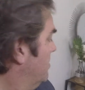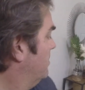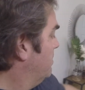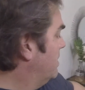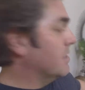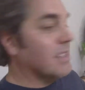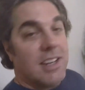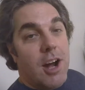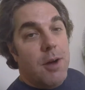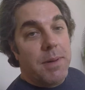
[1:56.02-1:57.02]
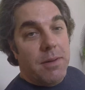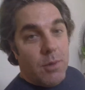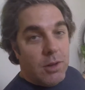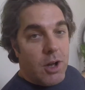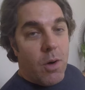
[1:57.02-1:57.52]
because the carpet
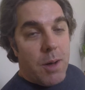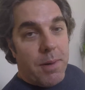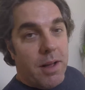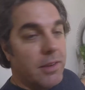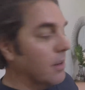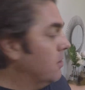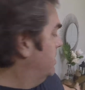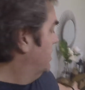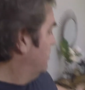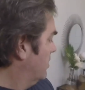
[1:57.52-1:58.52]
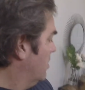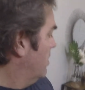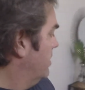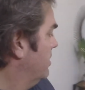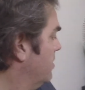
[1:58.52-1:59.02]
will go up also and it will
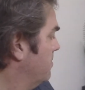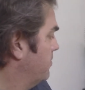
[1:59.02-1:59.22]
go under.